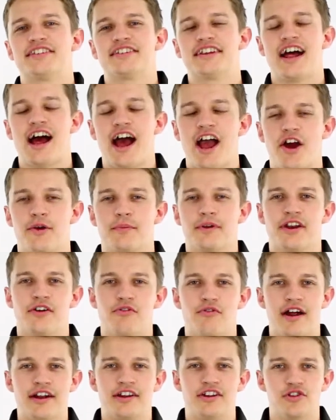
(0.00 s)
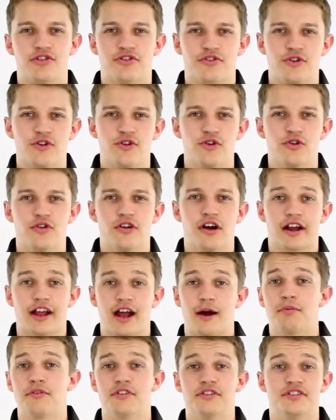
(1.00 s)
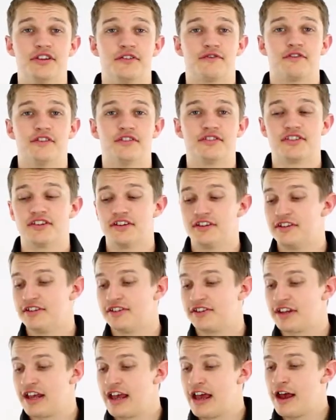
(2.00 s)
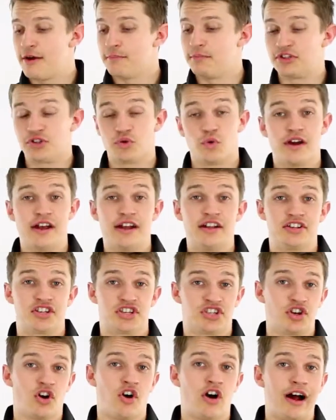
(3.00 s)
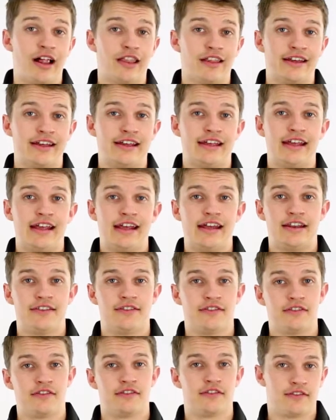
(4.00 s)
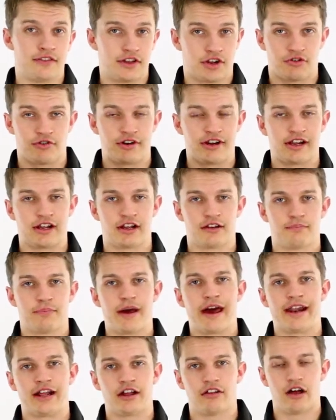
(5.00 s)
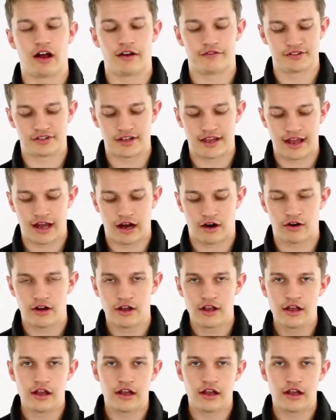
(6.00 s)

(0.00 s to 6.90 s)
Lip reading: Today I'm going to run you through a couple of differences between styling in the cricket batting gloves. Now,